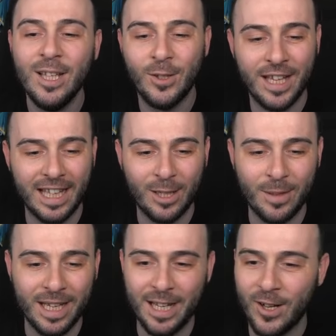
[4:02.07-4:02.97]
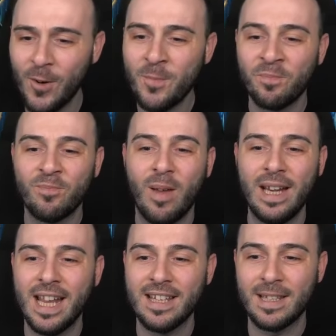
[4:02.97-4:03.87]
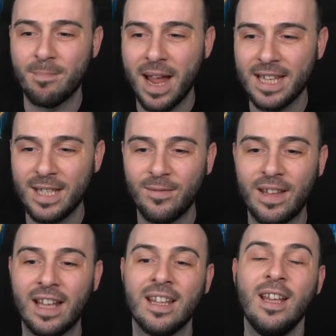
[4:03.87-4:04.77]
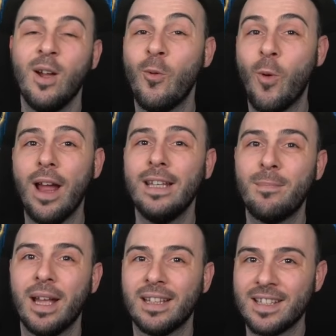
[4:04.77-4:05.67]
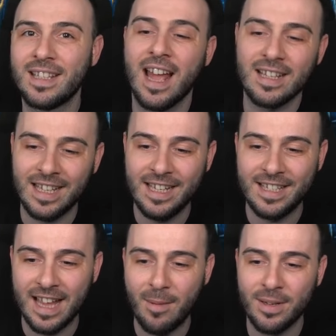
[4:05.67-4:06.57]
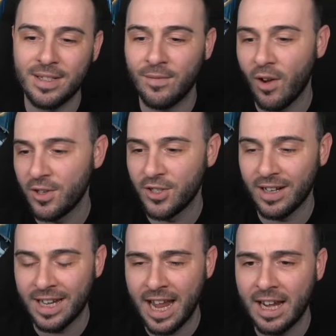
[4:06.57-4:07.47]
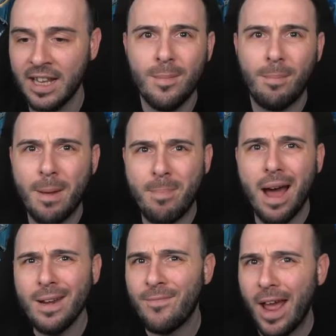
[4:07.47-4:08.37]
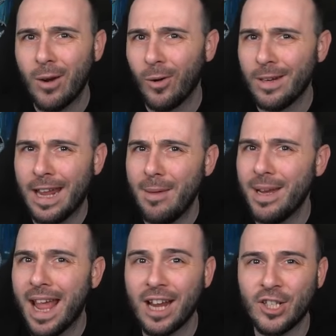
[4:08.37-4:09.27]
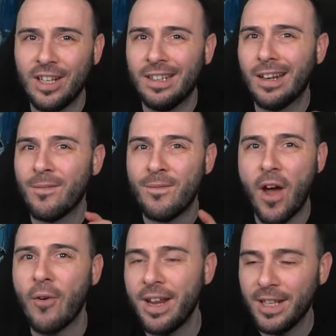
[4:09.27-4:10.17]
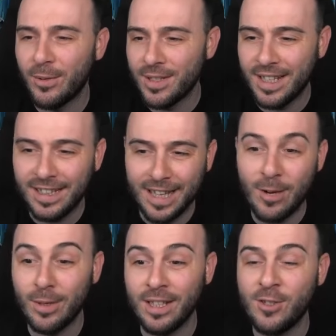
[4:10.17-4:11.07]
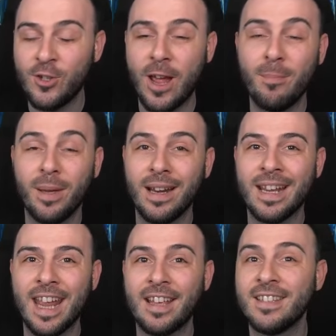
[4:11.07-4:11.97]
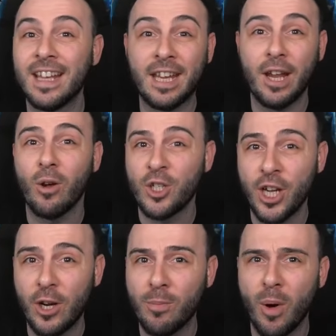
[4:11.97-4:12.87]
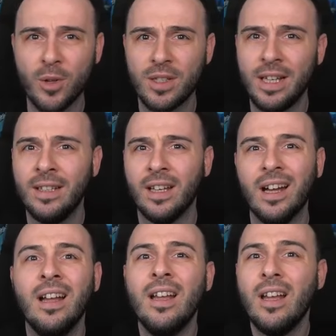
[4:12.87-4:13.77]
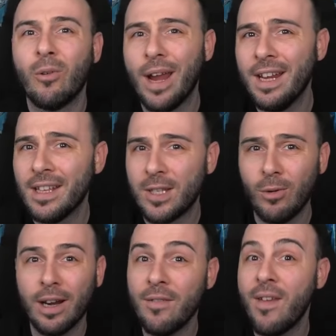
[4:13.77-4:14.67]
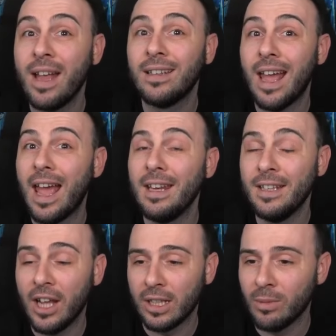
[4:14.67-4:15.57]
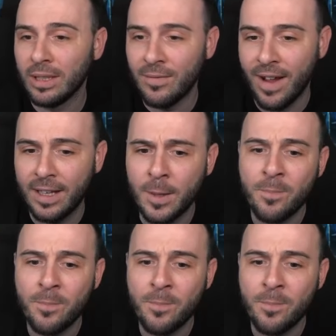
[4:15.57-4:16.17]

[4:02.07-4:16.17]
together with the hero, and he has the passive that when the battle starts, he summons the Vulture again. My buddy Van Horn Gaming actually did a very interesting thing with this champion against the Chaos Shadow boss in the Radiance Lunar event and in the Otherworld event.